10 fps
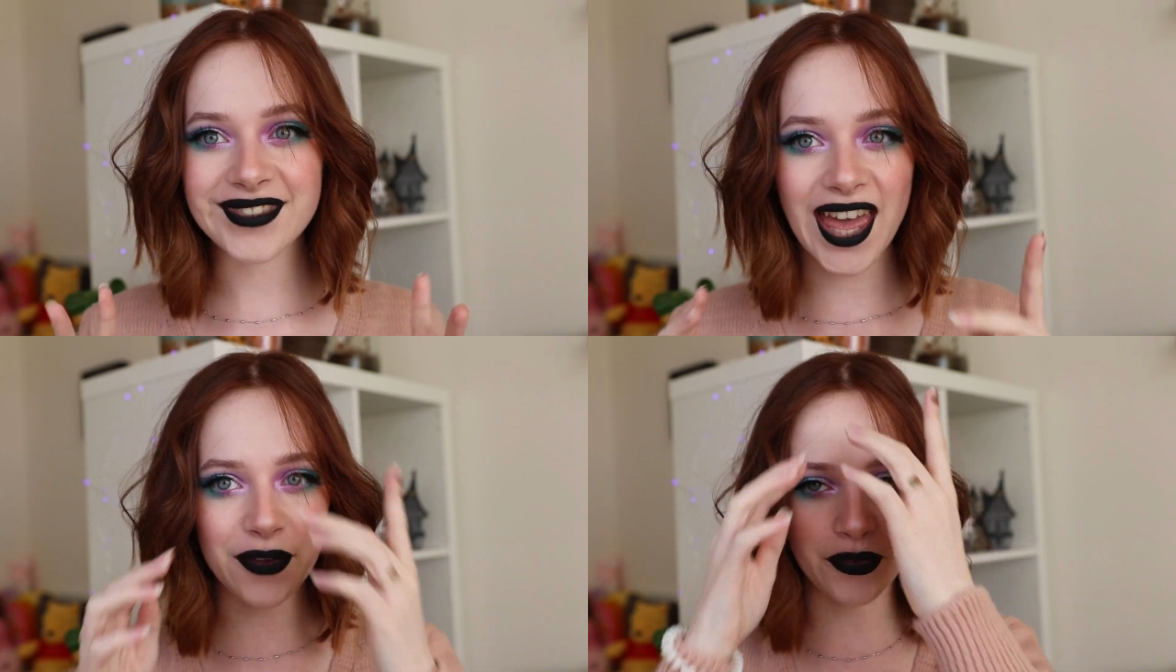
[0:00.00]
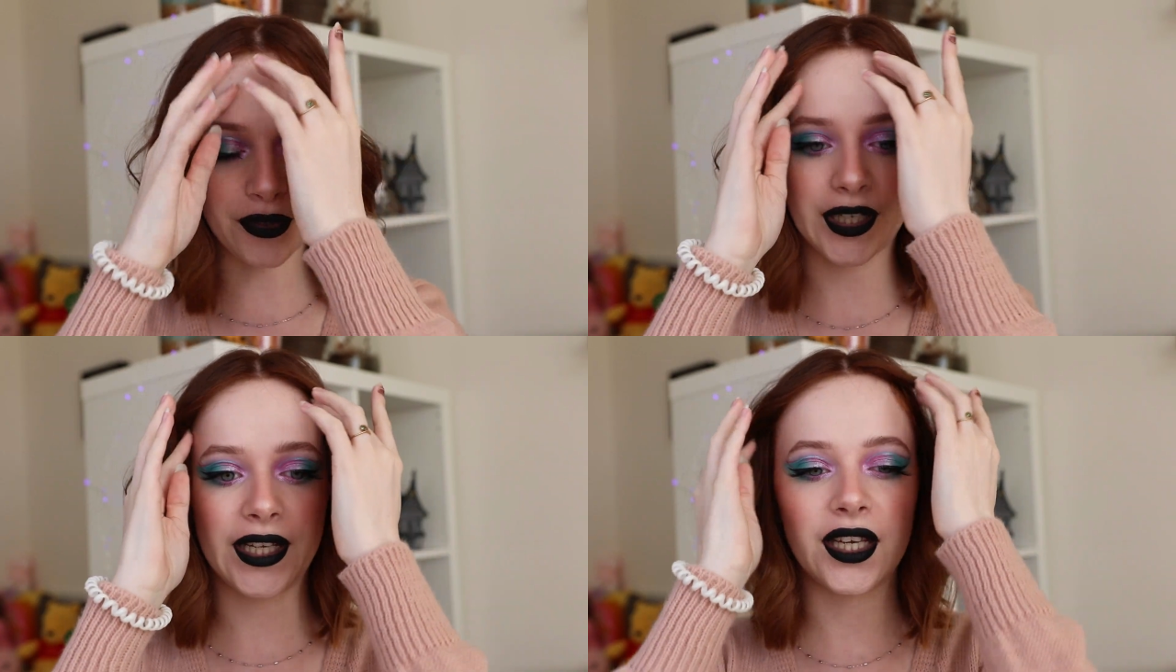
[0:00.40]
I feel
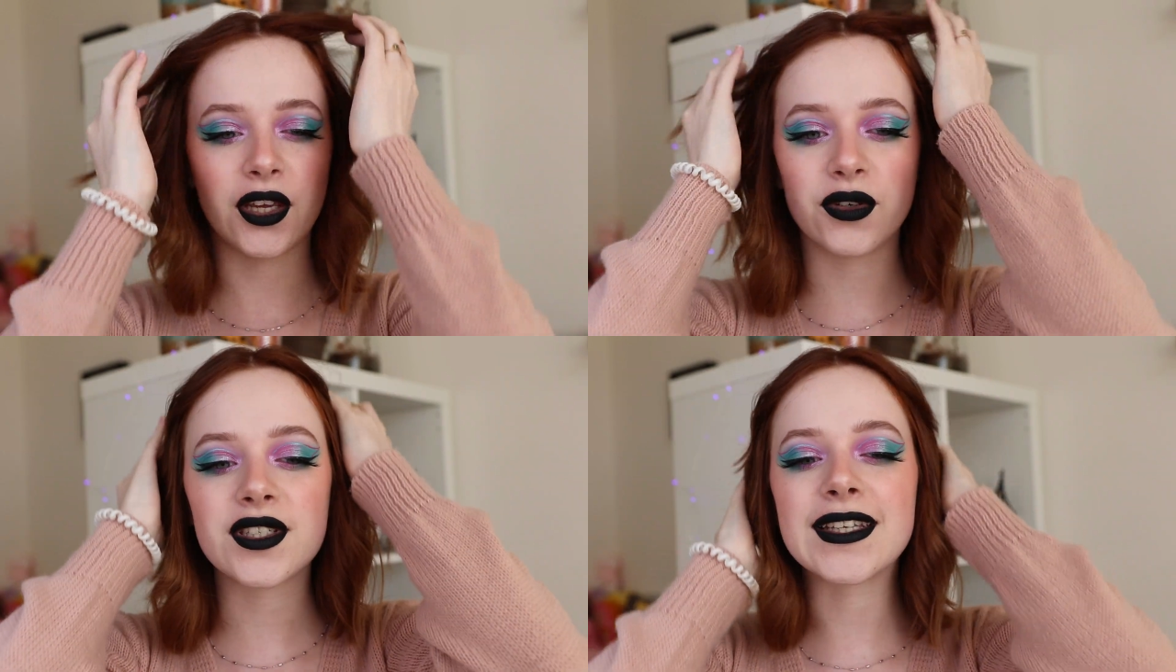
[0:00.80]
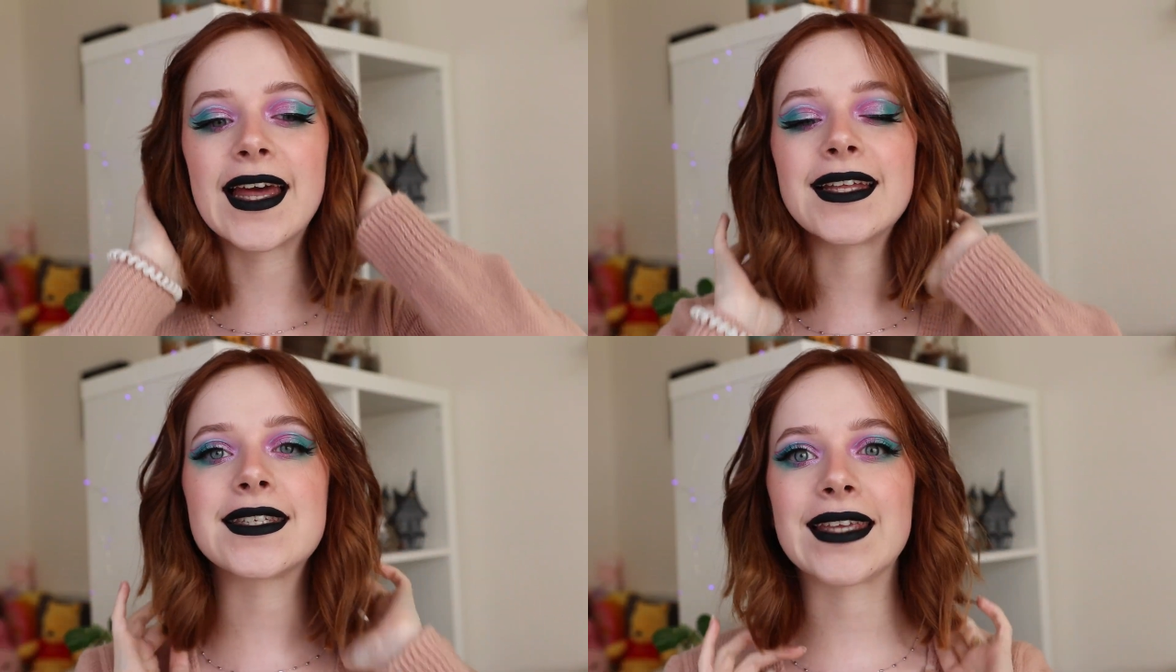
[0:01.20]
really cute.
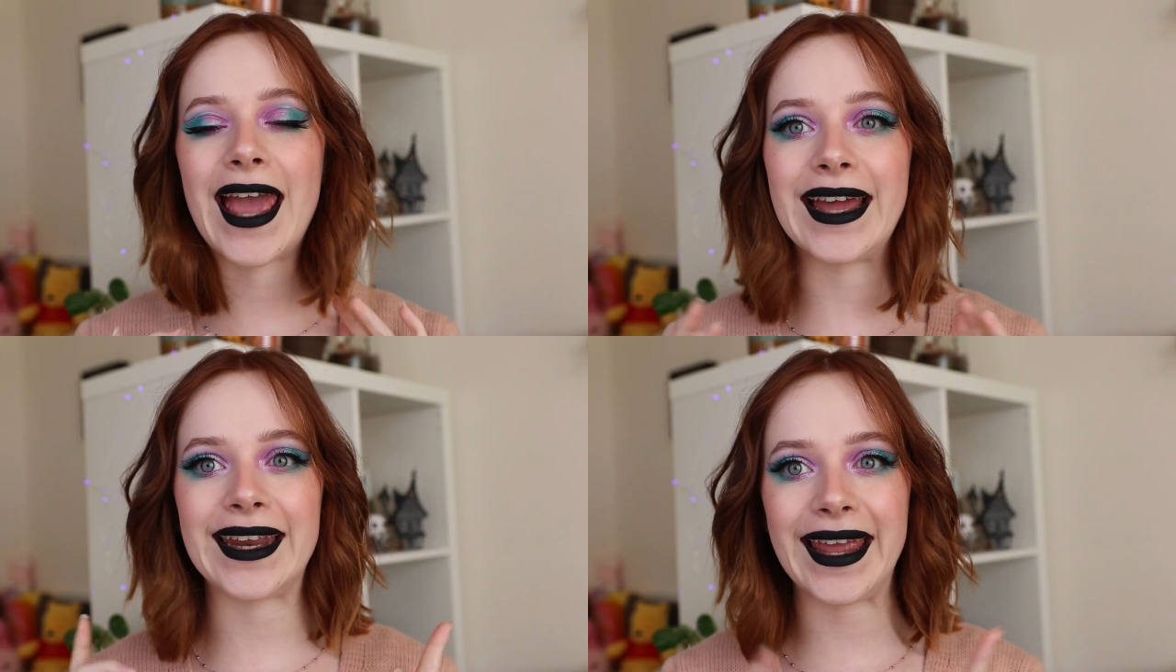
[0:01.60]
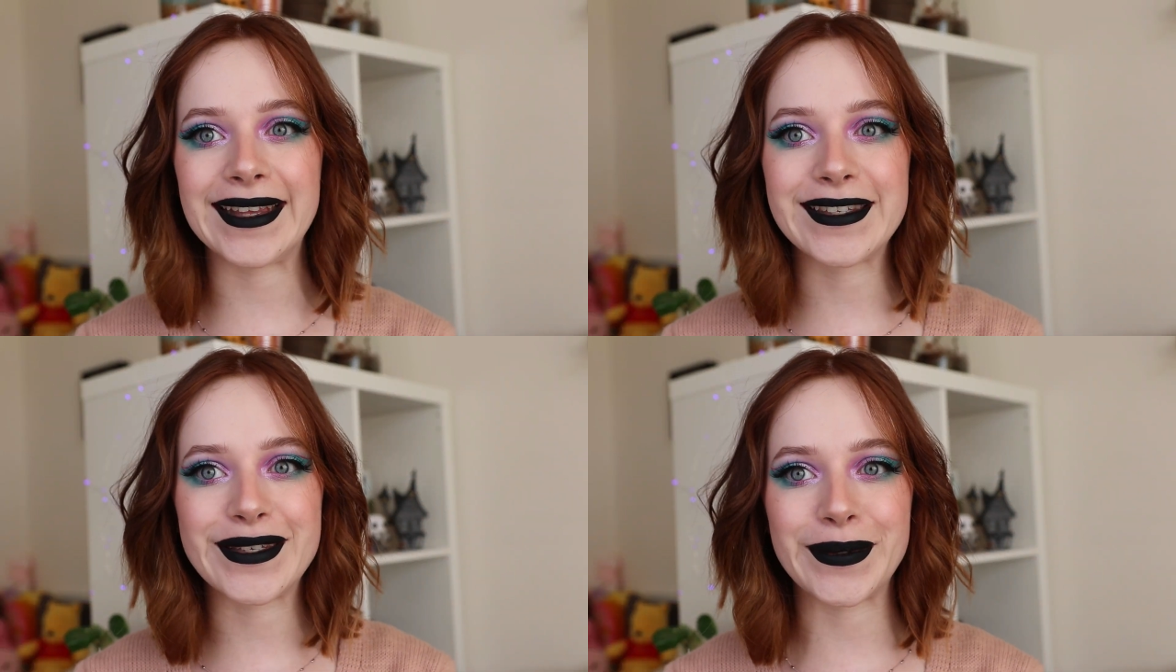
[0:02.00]
Let's get
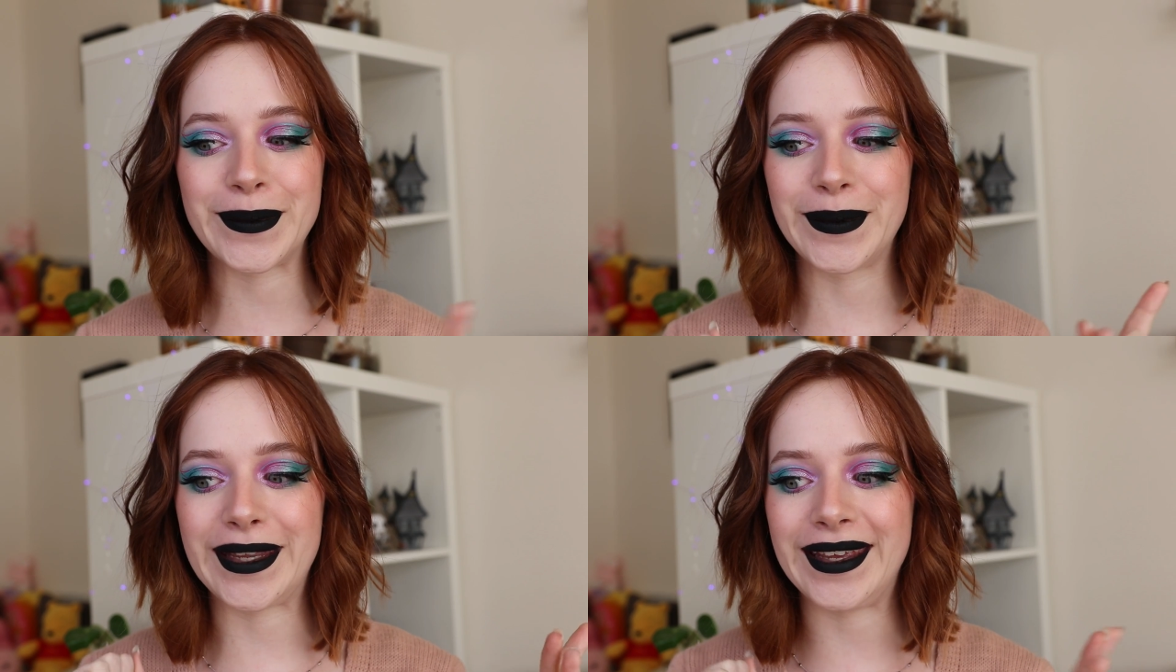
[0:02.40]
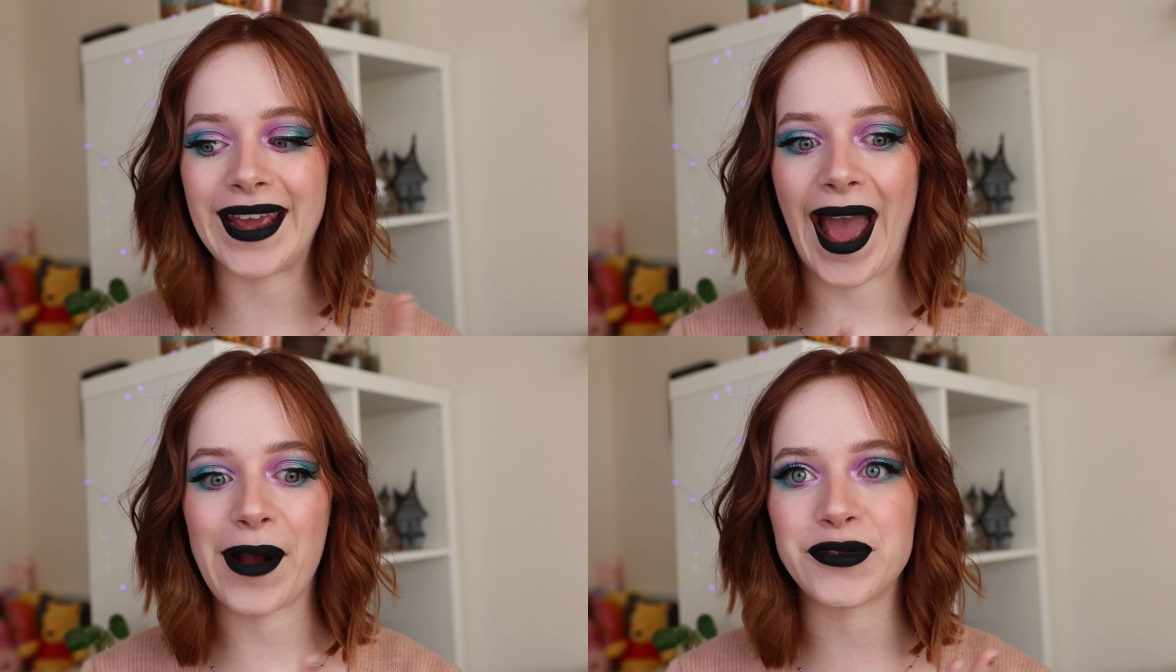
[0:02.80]
into the
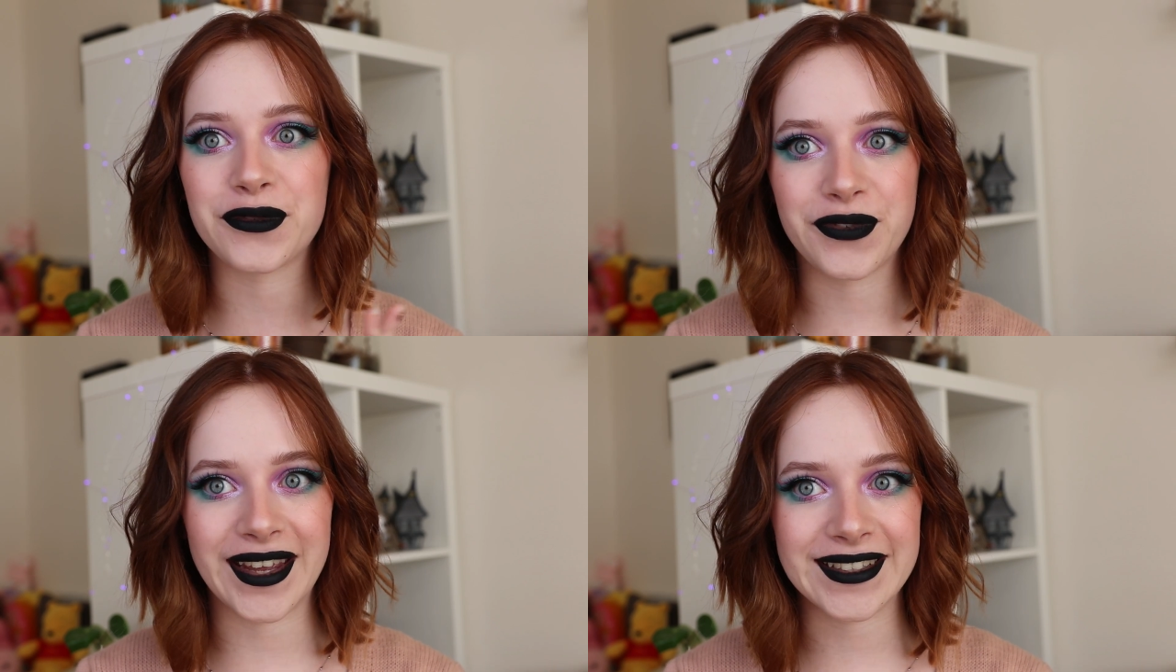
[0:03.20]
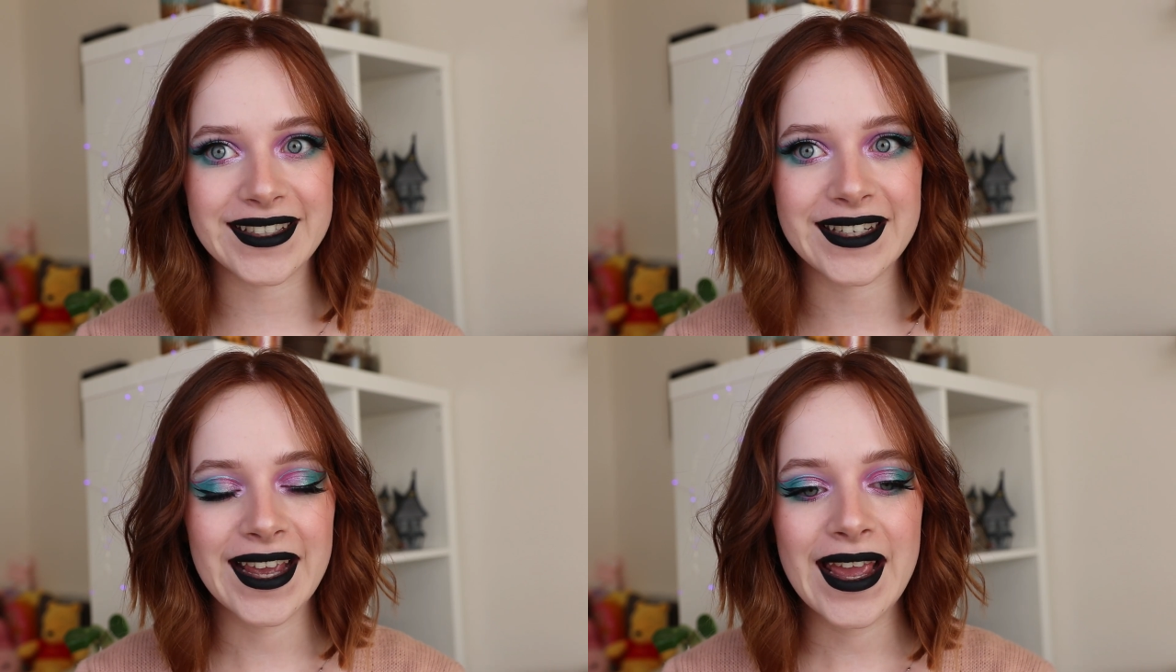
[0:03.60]
outfit,